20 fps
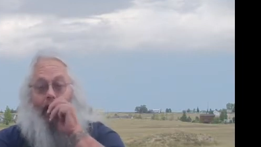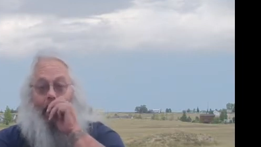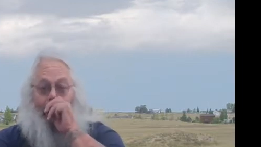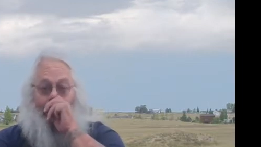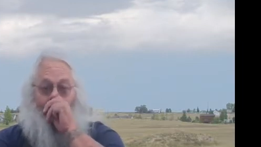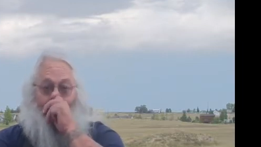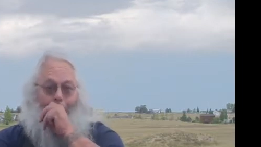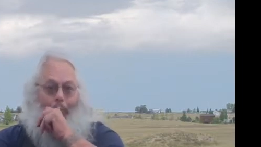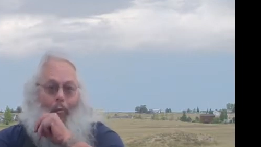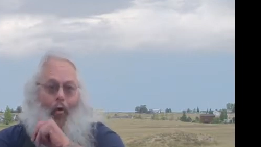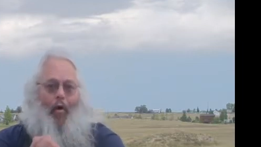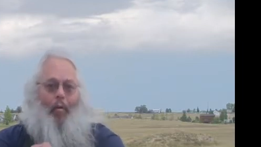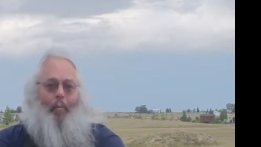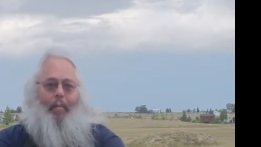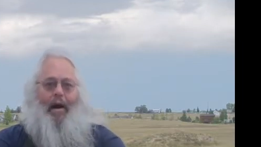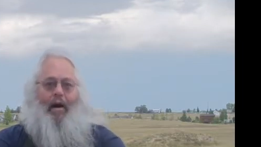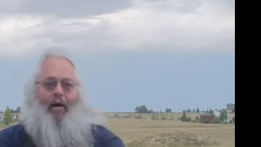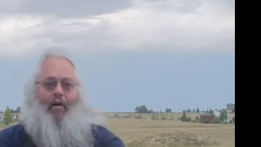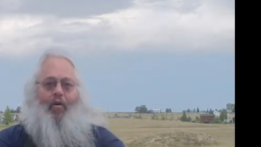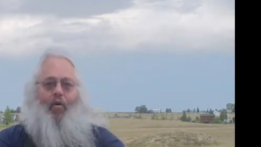talk more
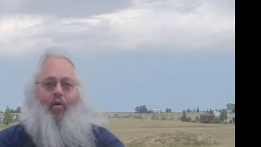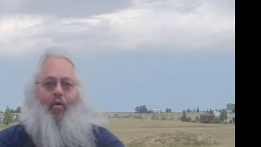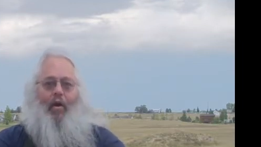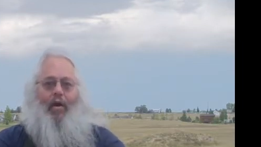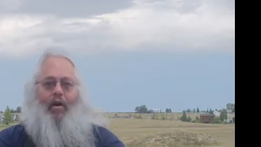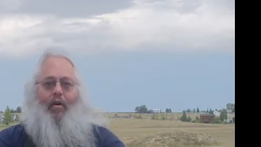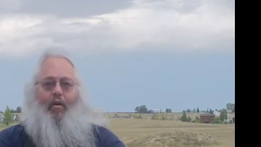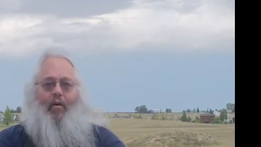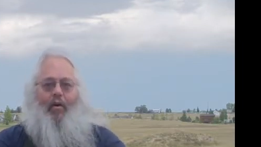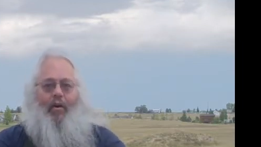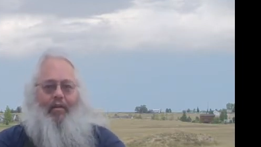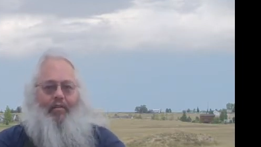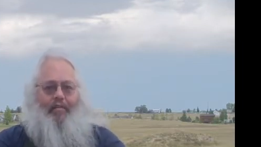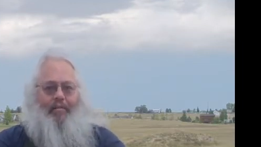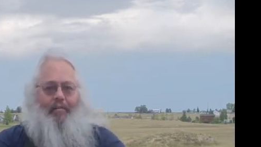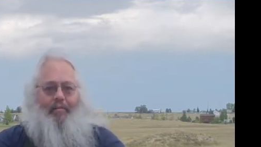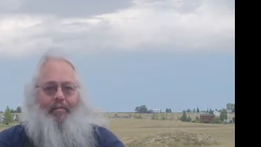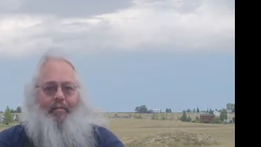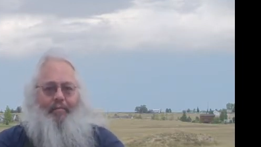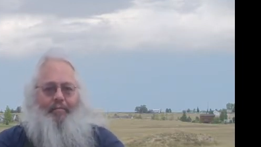about
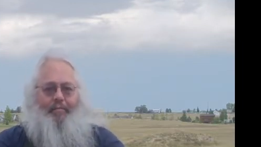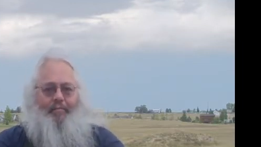Corydoras.